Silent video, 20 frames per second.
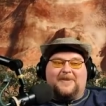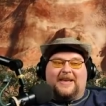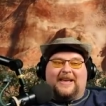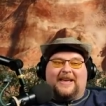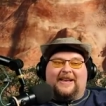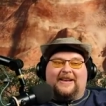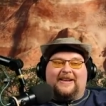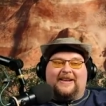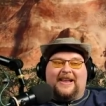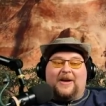
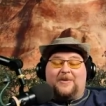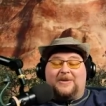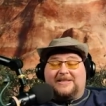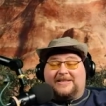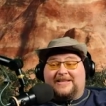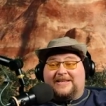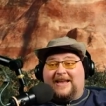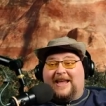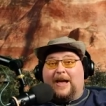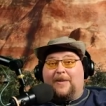man that was
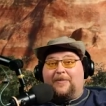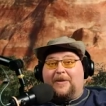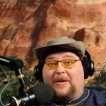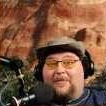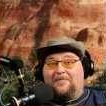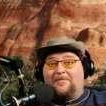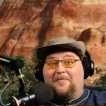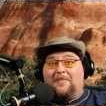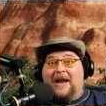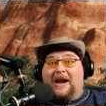an
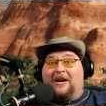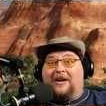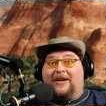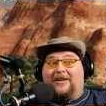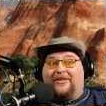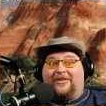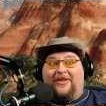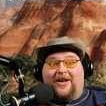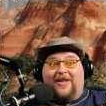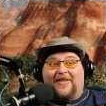epic
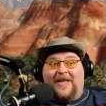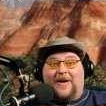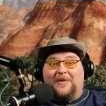marathon